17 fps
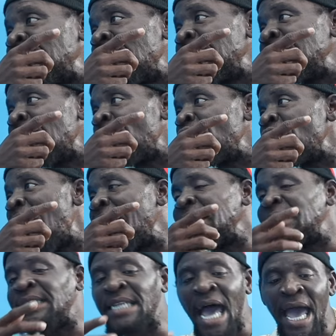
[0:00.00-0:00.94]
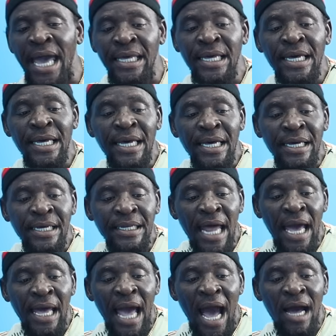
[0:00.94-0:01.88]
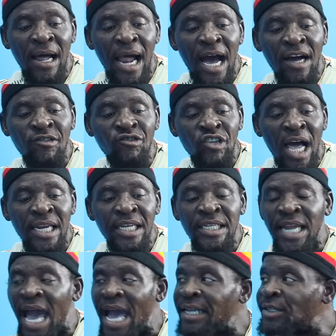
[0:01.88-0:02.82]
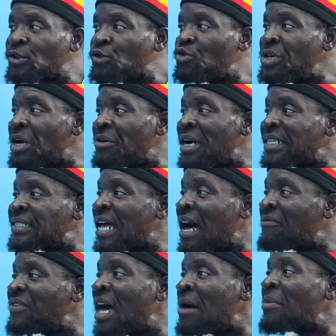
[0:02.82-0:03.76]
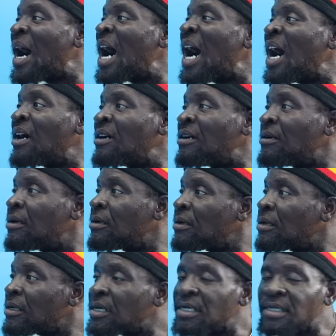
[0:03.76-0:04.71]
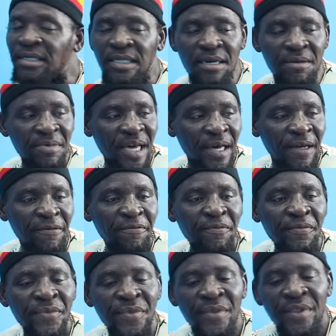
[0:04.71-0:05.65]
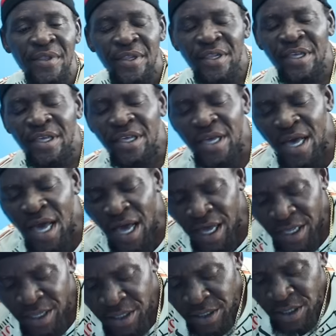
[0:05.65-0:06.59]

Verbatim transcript: Center, right in a, in actually in a square of Sablamar. Mm-hmm. Isn't it? Mm-hmm. Yeah.